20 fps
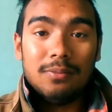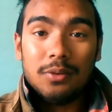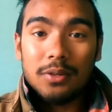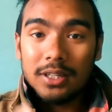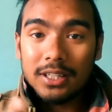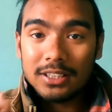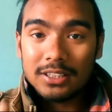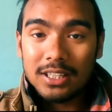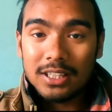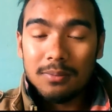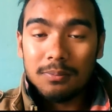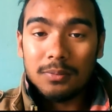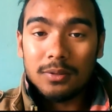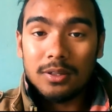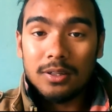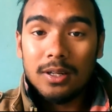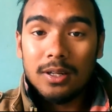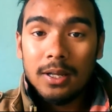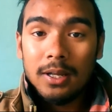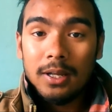For
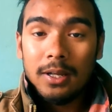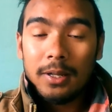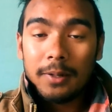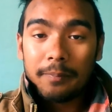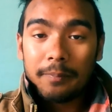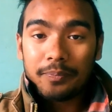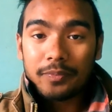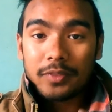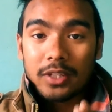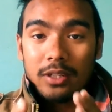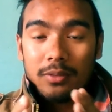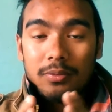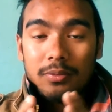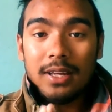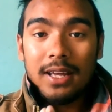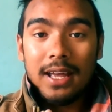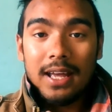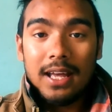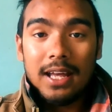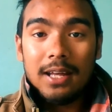example, if
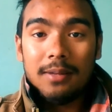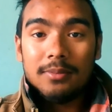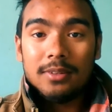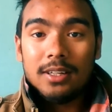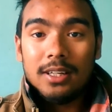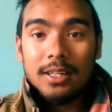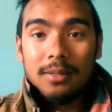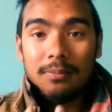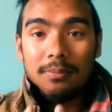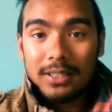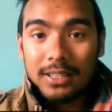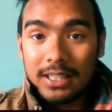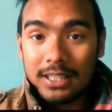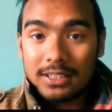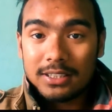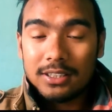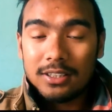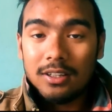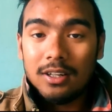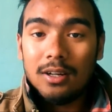we have the
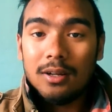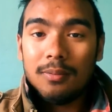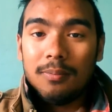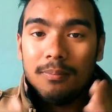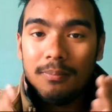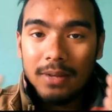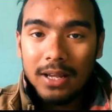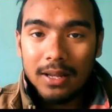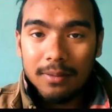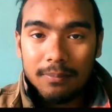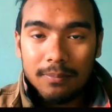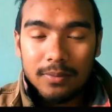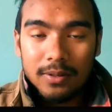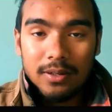application of map,